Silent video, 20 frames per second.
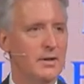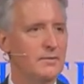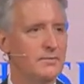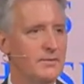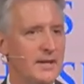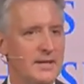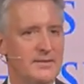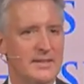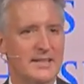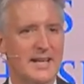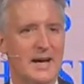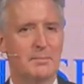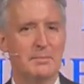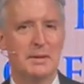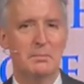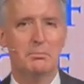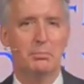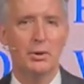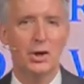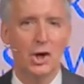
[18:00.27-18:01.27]
our faith and not
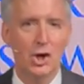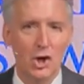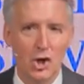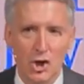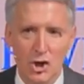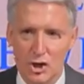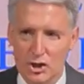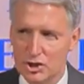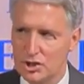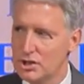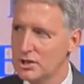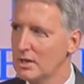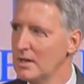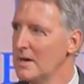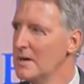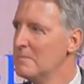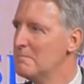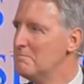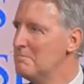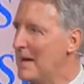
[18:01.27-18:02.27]
be purged
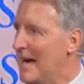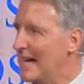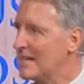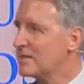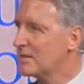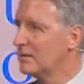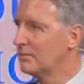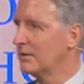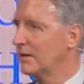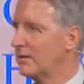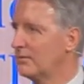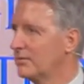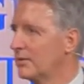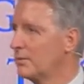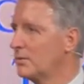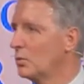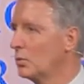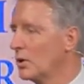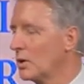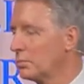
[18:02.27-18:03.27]
massively
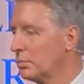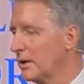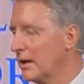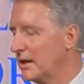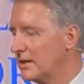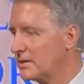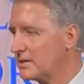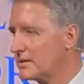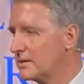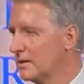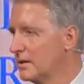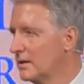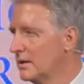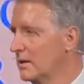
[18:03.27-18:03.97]
from the workplace